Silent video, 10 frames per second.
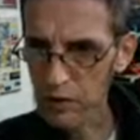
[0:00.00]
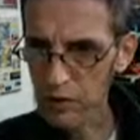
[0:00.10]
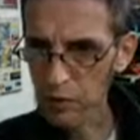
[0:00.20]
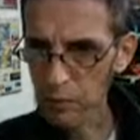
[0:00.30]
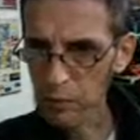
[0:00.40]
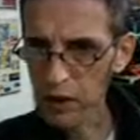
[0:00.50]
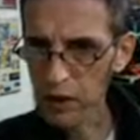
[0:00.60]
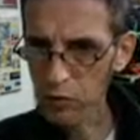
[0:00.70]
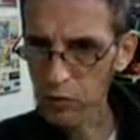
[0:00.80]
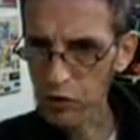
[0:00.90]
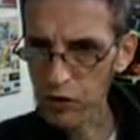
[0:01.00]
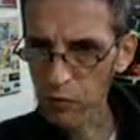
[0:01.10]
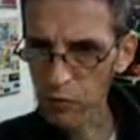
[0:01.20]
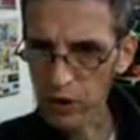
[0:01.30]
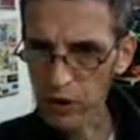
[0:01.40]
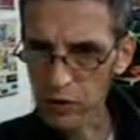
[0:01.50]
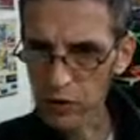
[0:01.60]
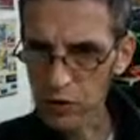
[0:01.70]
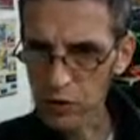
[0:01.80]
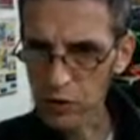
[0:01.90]
mid-ocean ridge
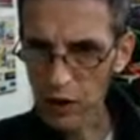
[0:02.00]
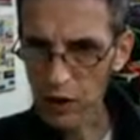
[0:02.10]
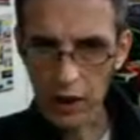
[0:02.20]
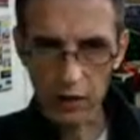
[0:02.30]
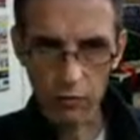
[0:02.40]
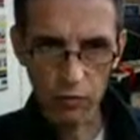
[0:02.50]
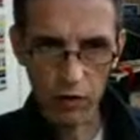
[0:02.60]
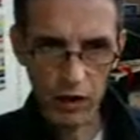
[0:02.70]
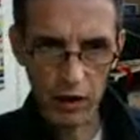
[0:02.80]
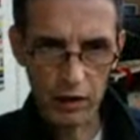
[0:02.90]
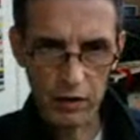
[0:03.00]
in red.